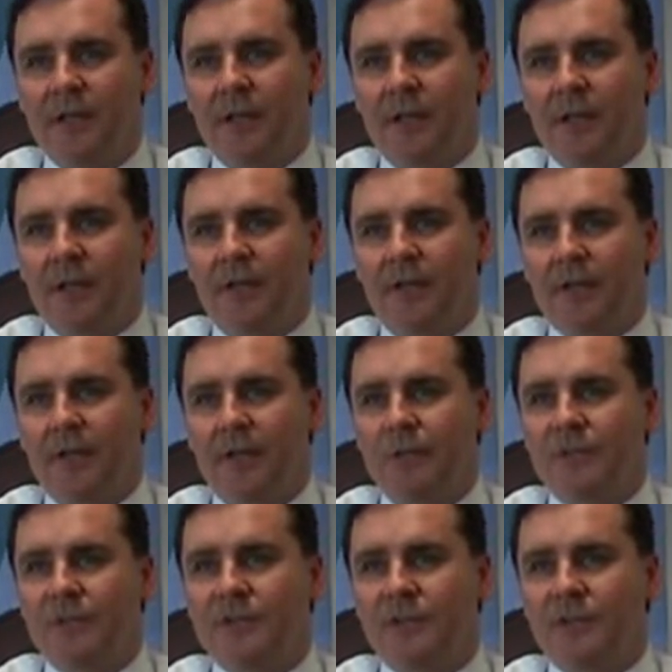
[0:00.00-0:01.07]
There are
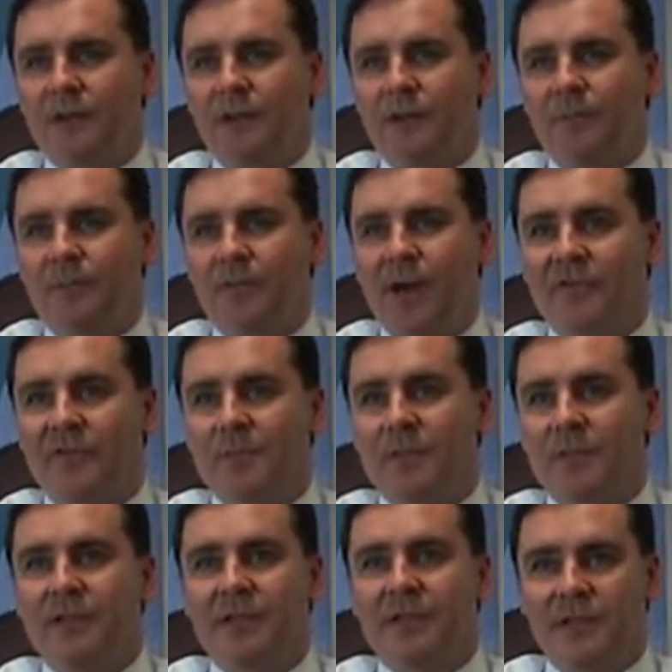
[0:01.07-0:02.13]
routes that are
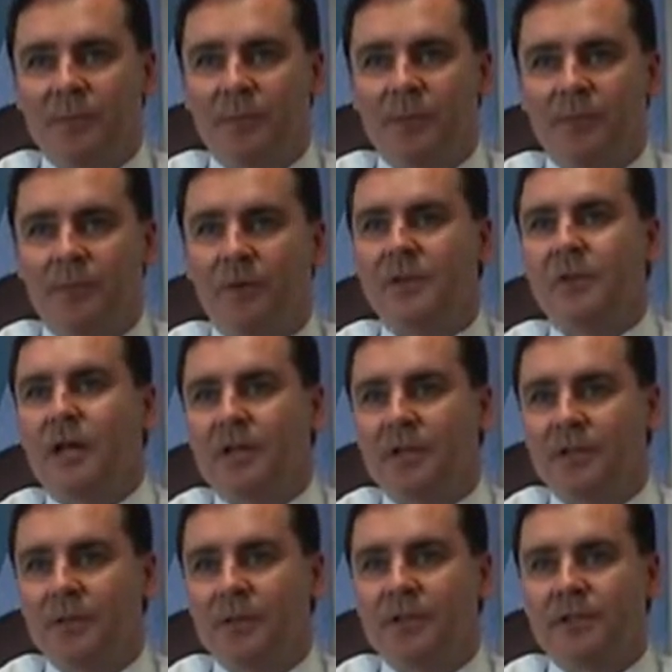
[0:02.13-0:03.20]
profitable in the summer but not
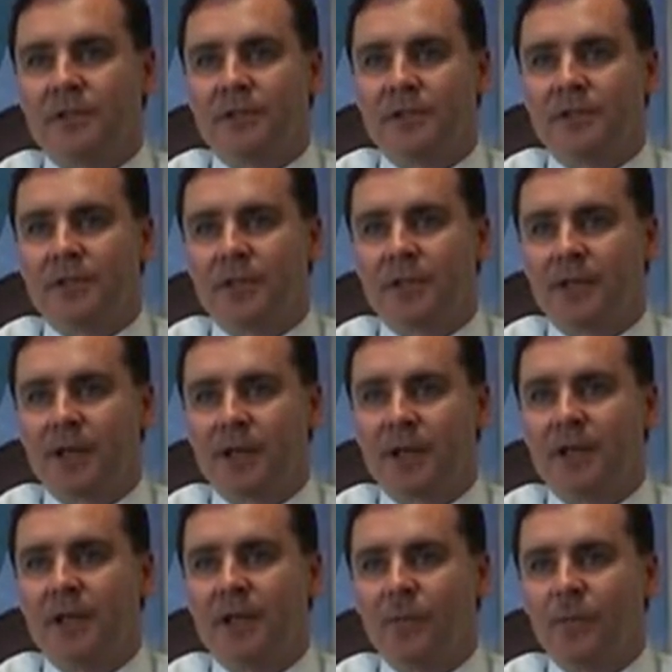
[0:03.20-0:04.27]
in the winter, so
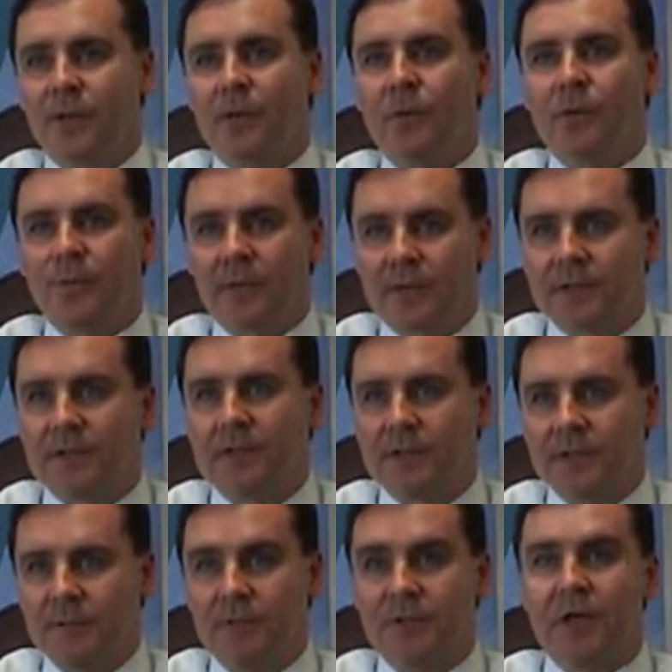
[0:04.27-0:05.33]
certainly we'd hope that
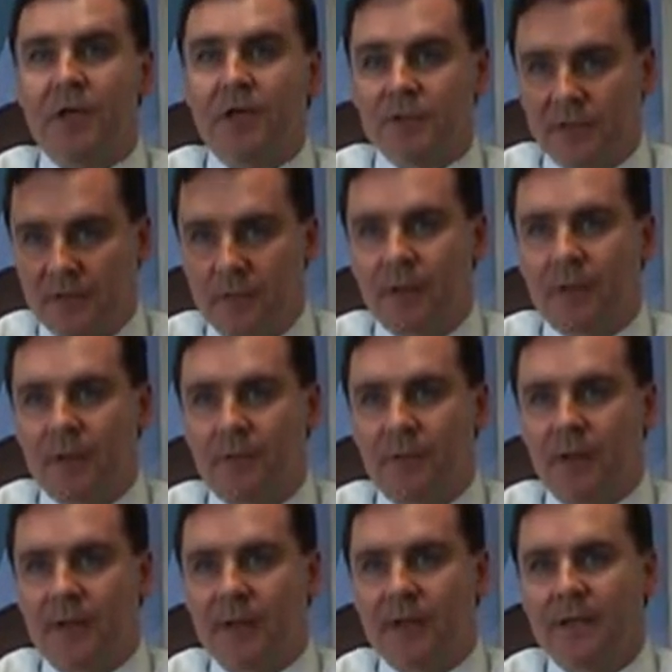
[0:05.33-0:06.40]
the majority of them would come
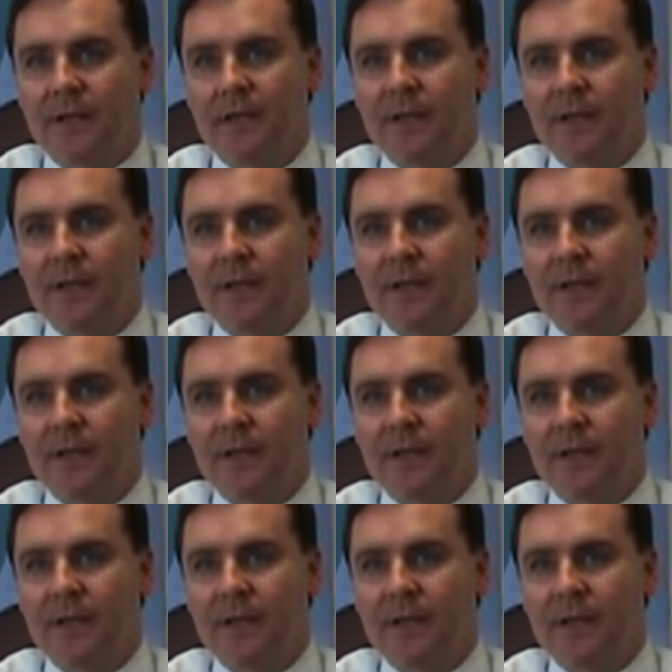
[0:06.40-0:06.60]
back.